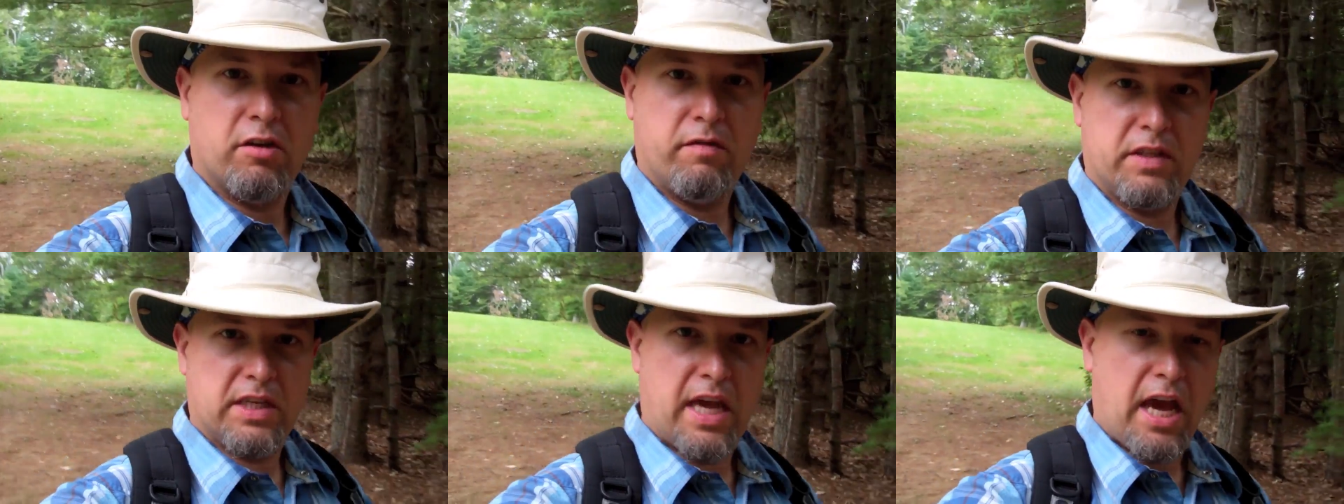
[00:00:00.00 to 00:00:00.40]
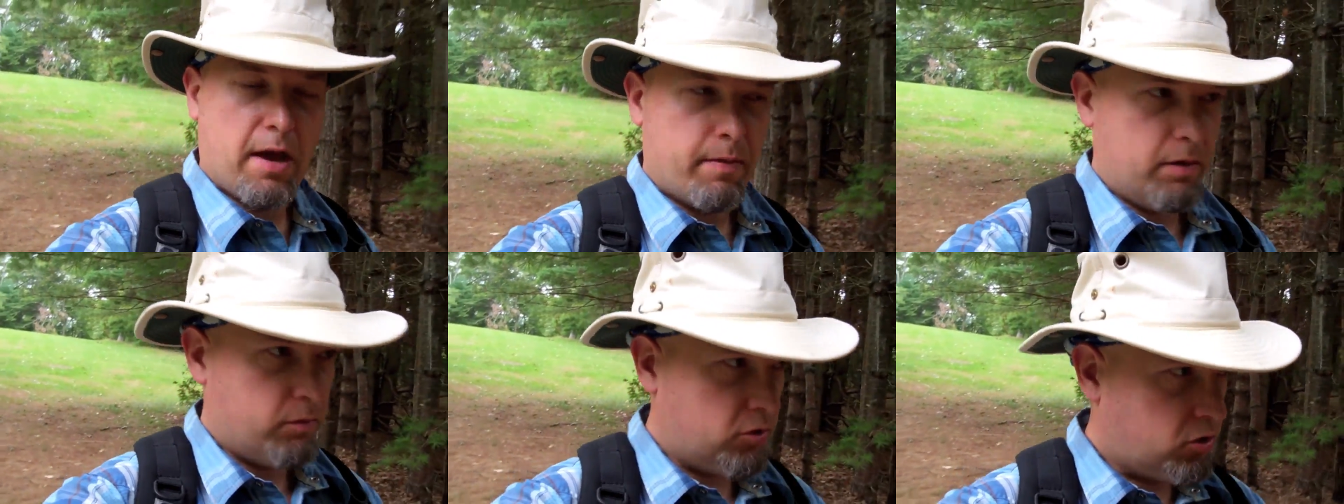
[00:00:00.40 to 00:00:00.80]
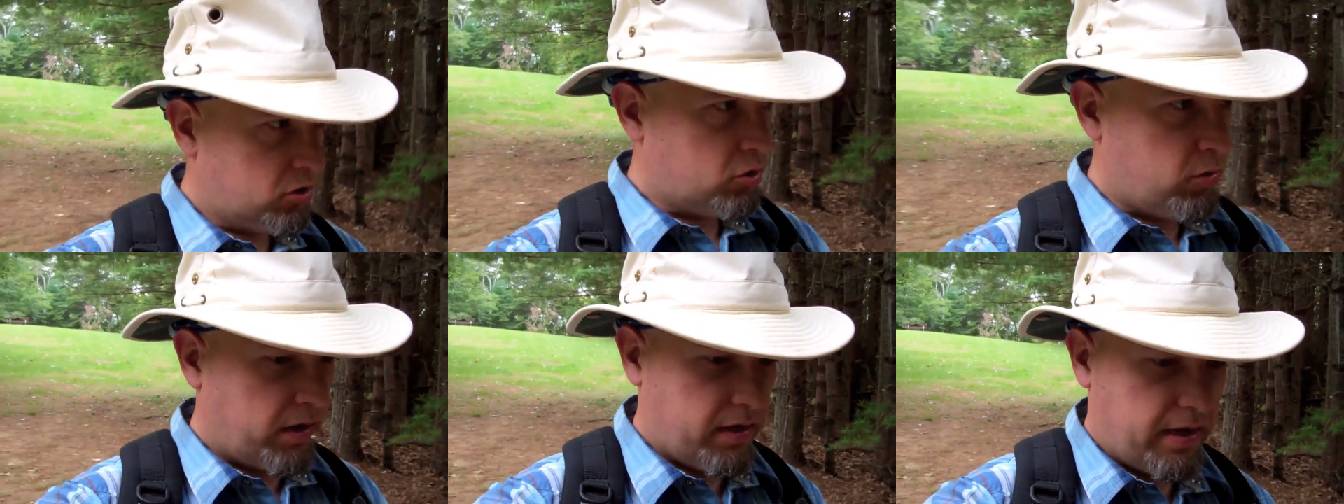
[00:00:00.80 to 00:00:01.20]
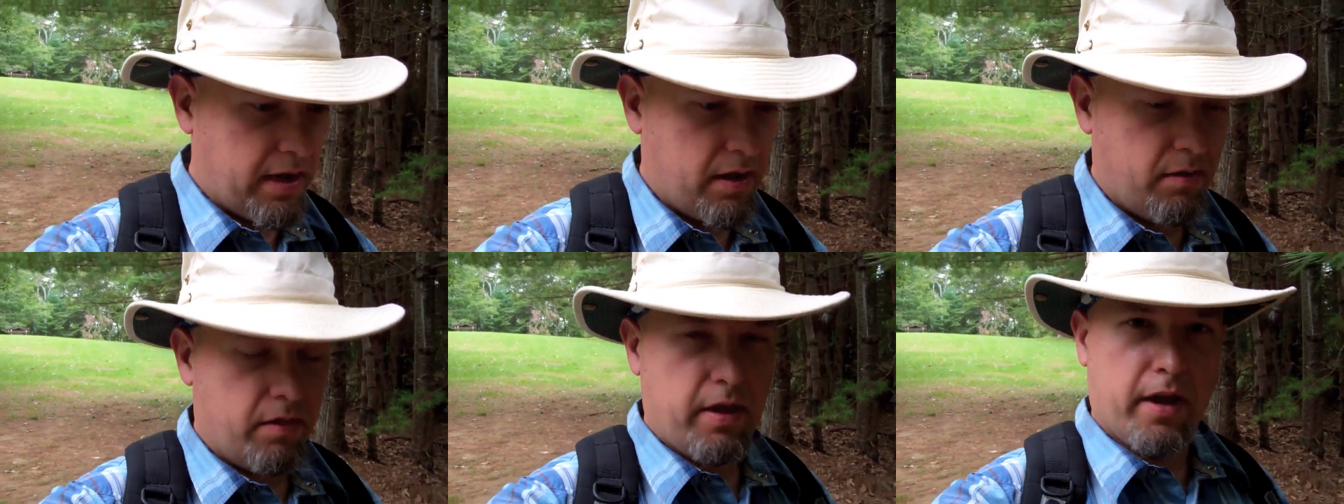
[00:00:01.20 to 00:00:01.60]
of his cabin was just right
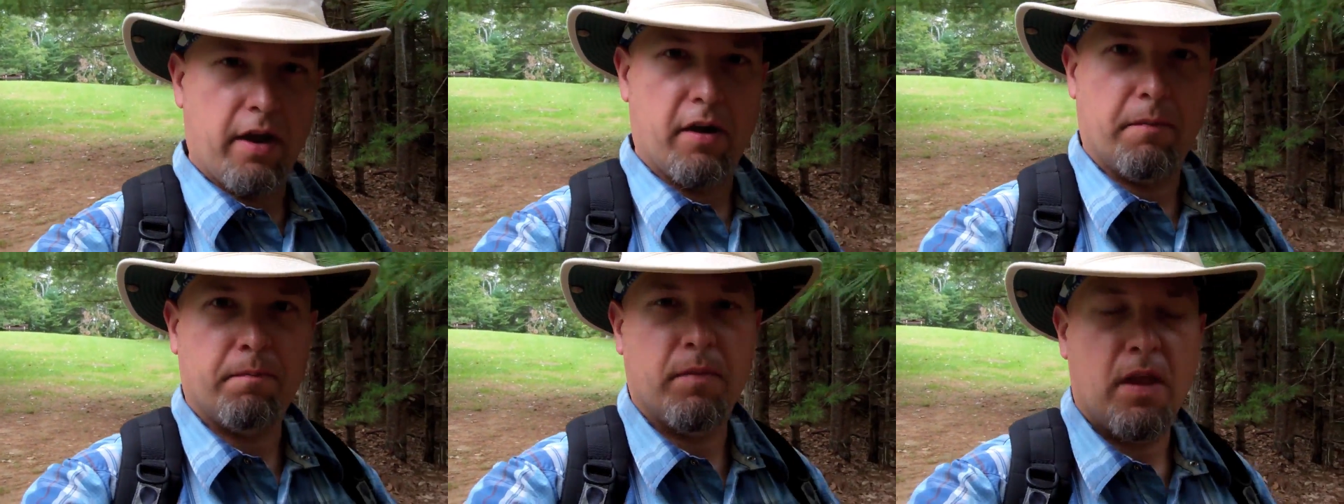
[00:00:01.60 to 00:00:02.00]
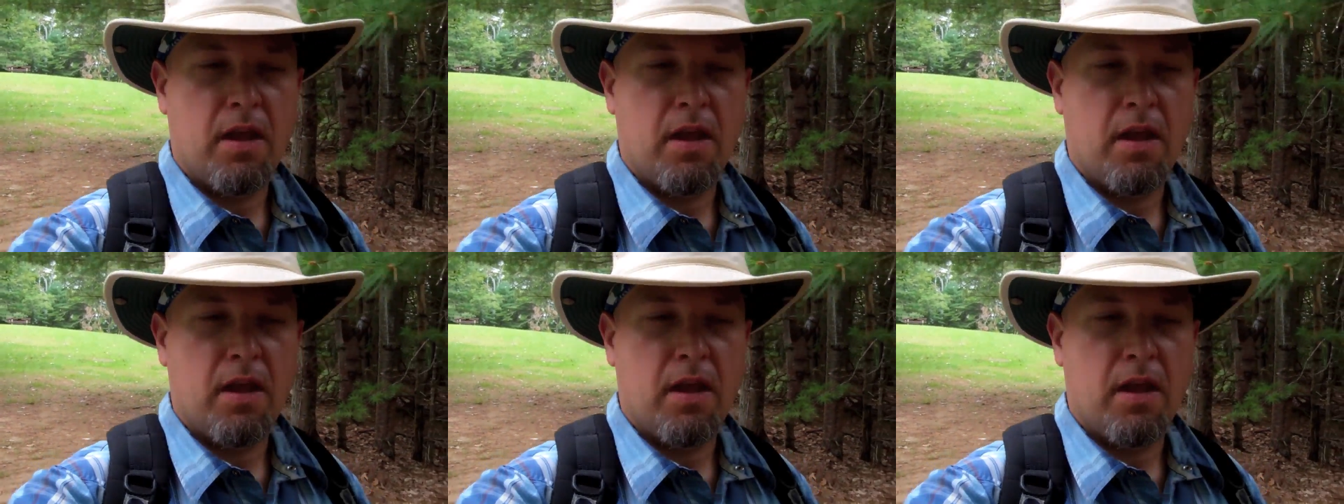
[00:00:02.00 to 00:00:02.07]
down there.